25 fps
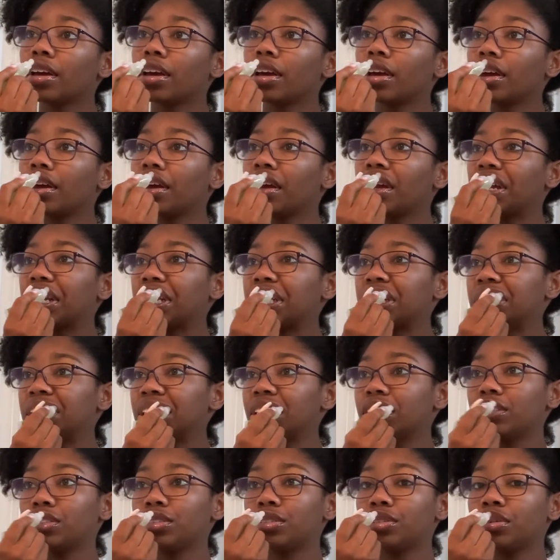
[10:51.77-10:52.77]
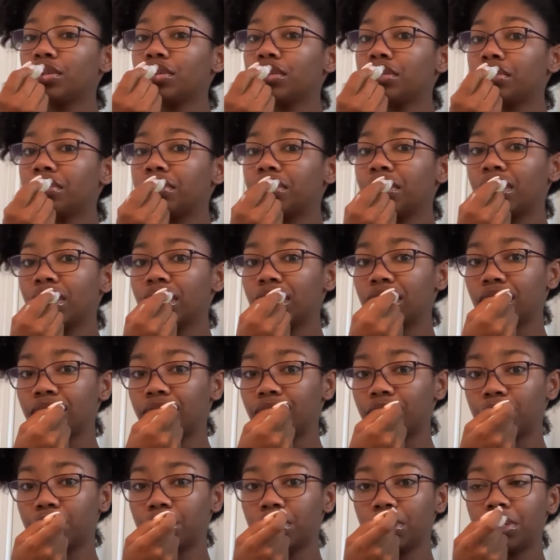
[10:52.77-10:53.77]
And it's just too much
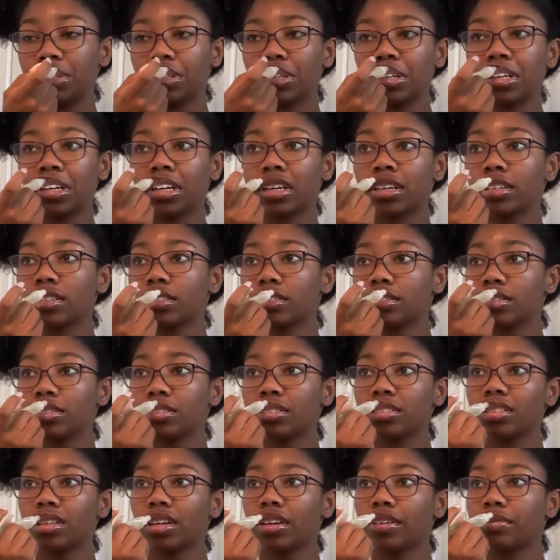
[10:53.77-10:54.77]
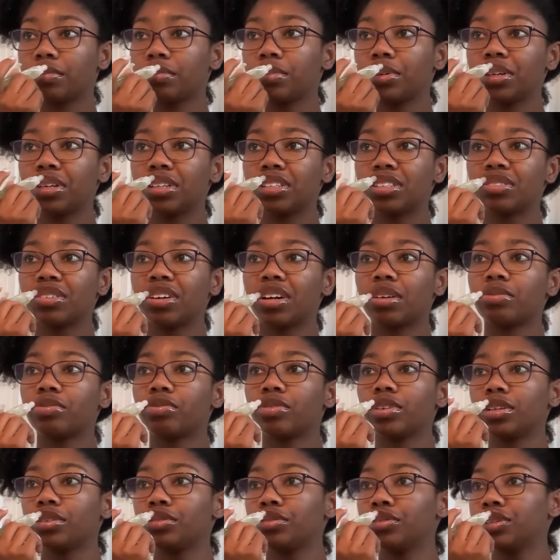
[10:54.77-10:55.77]
for me. Like, I get just have periods where I'm
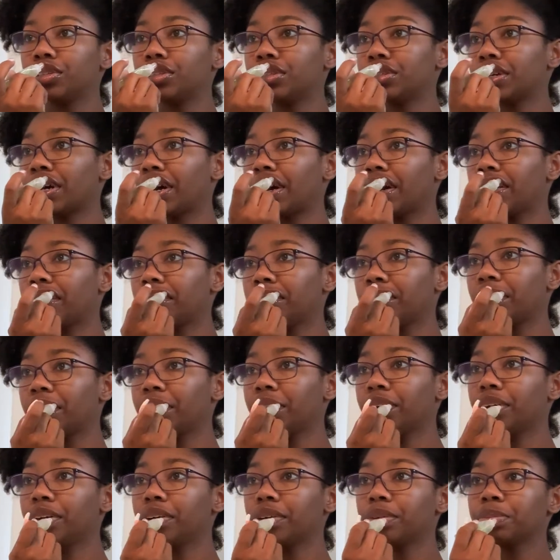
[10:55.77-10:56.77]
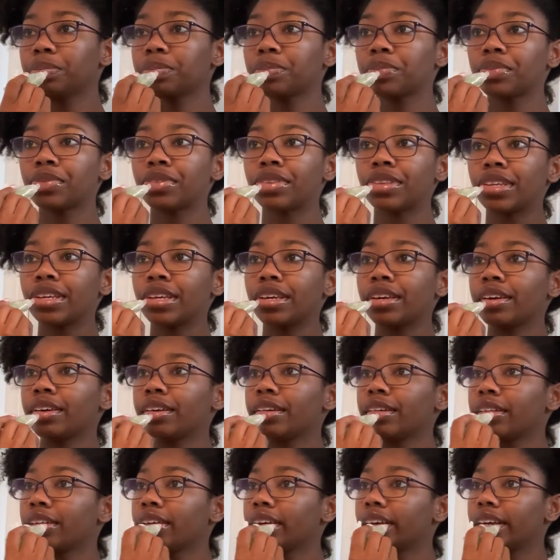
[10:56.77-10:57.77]
really, really tired of my hair.
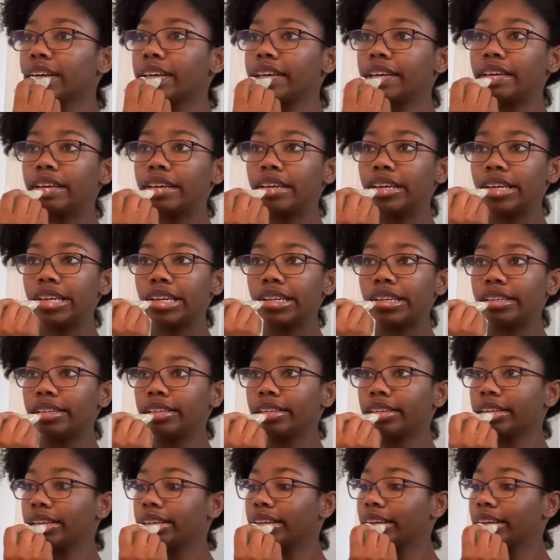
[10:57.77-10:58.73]
And